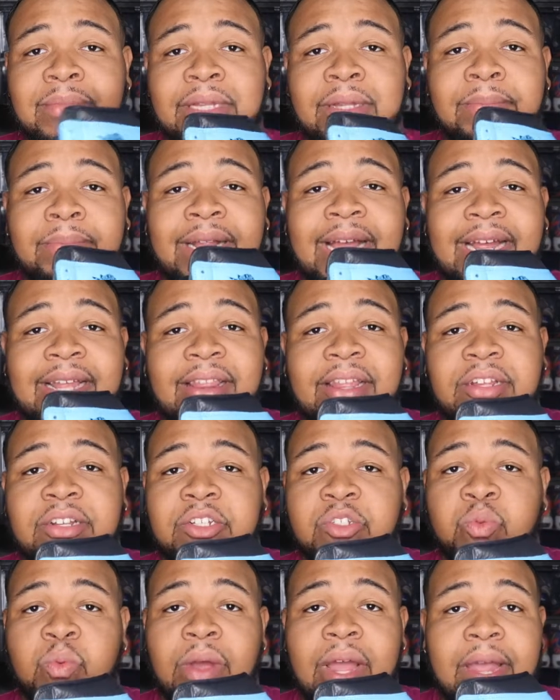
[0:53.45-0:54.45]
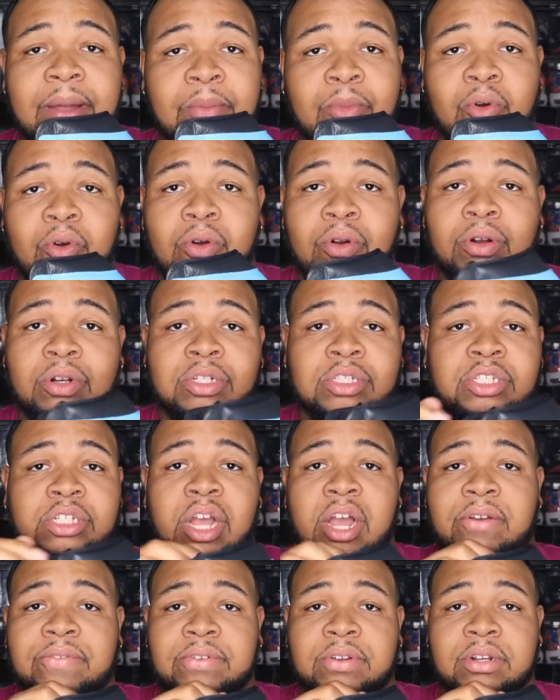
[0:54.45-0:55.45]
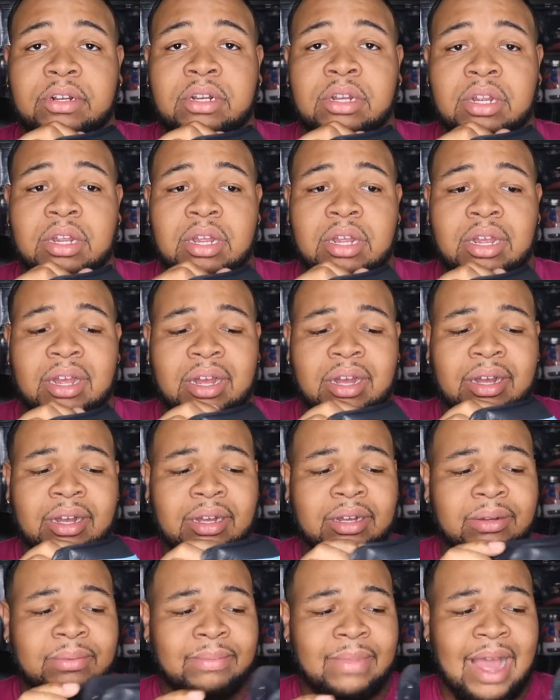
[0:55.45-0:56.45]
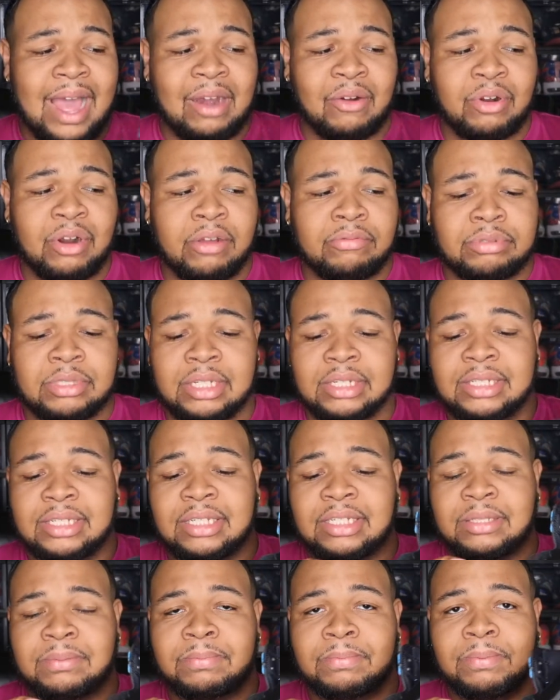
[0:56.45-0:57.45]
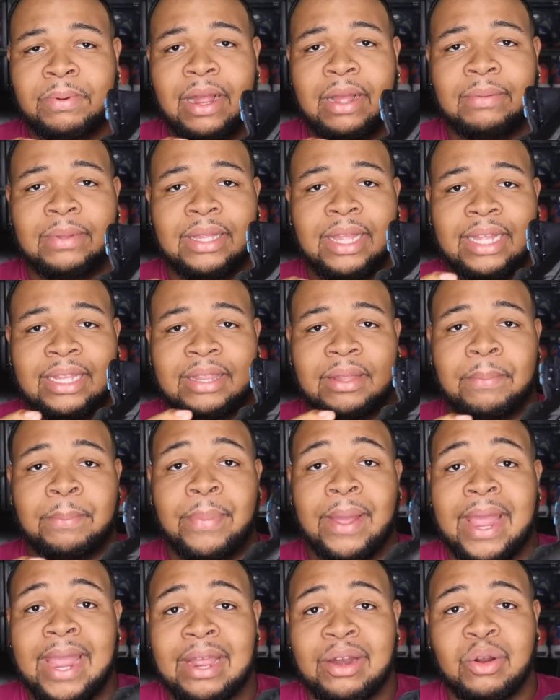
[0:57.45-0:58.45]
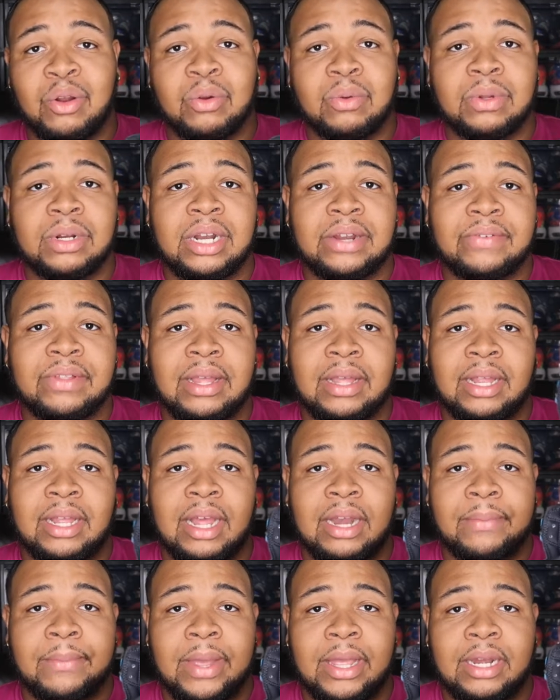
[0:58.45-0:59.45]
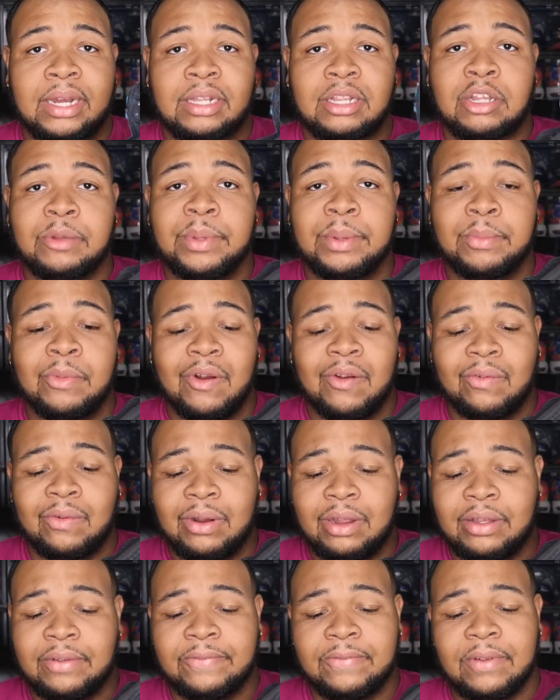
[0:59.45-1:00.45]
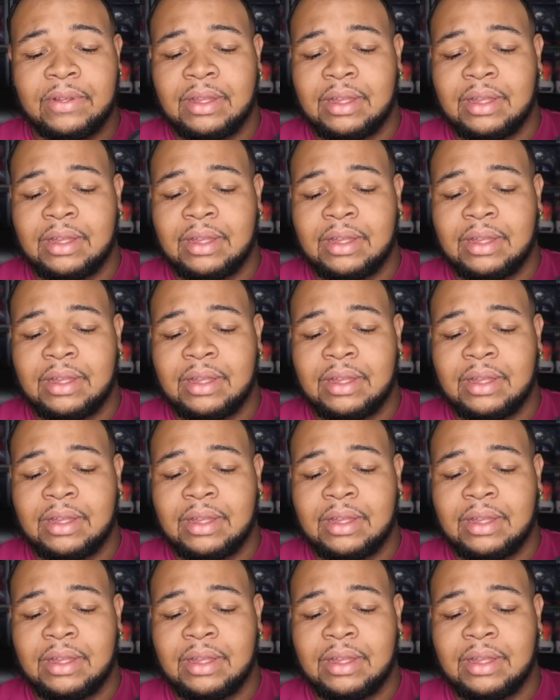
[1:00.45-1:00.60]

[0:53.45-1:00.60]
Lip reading: But the black leather is way more softer. I don't know if it's because it's probably like the paint or whatever that kind of made it a little bit more rough.